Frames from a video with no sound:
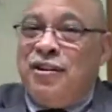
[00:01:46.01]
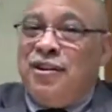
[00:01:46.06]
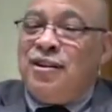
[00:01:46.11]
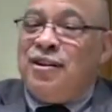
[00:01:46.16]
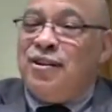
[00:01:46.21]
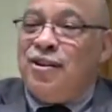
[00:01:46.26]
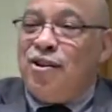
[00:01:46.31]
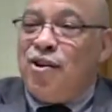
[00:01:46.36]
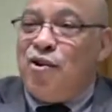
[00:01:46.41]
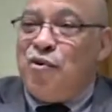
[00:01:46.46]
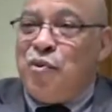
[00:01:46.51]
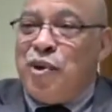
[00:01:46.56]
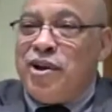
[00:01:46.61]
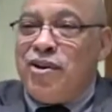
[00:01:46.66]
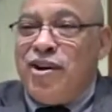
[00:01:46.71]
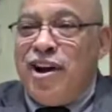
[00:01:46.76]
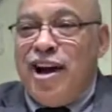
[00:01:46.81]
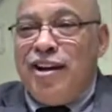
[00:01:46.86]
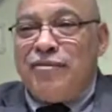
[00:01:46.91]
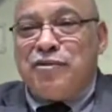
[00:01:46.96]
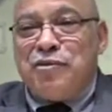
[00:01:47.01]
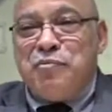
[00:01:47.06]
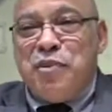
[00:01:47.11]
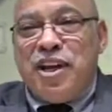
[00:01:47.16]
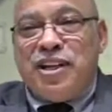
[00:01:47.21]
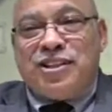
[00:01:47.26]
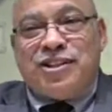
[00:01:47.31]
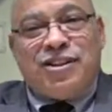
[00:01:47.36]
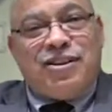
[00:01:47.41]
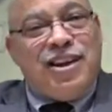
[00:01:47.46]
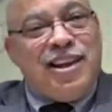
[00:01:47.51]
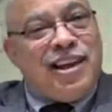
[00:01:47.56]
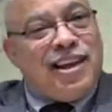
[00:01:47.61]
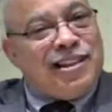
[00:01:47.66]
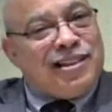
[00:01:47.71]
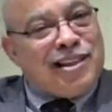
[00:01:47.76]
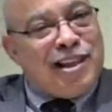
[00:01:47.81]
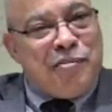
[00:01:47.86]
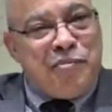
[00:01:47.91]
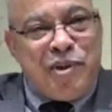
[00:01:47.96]
oh, we're going to have to make sure he
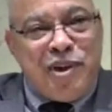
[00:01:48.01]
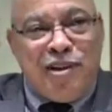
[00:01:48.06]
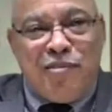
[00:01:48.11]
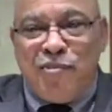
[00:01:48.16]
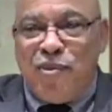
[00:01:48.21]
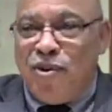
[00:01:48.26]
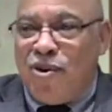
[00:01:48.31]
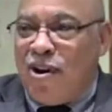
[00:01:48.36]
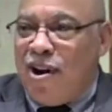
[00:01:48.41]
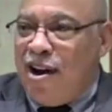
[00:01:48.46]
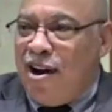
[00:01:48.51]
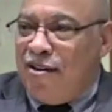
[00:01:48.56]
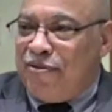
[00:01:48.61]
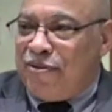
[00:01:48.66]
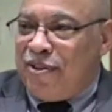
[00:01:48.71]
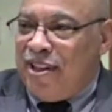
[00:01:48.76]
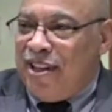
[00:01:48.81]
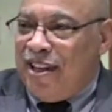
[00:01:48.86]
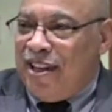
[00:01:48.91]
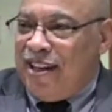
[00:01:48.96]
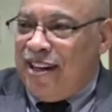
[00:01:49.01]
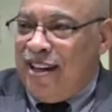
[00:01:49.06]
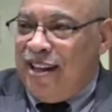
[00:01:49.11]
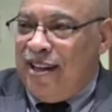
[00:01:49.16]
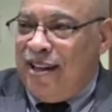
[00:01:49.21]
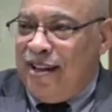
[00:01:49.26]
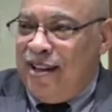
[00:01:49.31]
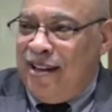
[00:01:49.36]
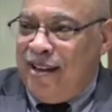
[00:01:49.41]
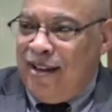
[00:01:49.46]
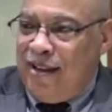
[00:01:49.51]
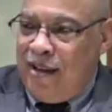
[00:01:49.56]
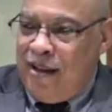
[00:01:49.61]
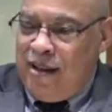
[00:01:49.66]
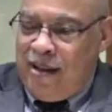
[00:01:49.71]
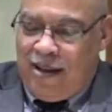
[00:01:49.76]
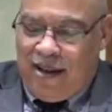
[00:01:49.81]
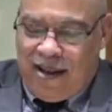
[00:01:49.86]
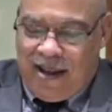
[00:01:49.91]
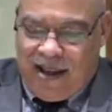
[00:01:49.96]
gets up here more often.
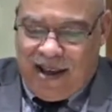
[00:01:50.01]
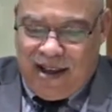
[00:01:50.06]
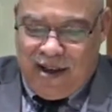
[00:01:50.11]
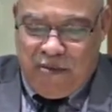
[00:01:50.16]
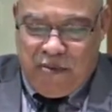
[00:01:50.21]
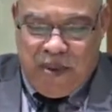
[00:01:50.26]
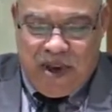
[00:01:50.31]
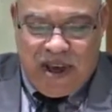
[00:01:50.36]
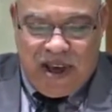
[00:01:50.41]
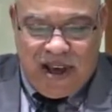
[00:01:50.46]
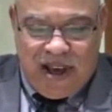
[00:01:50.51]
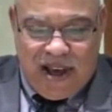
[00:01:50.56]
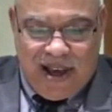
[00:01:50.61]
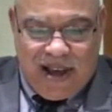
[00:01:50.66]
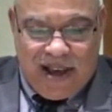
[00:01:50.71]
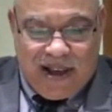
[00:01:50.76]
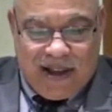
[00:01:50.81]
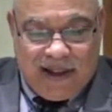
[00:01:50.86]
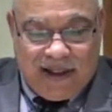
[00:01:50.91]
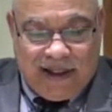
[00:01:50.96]
Amen.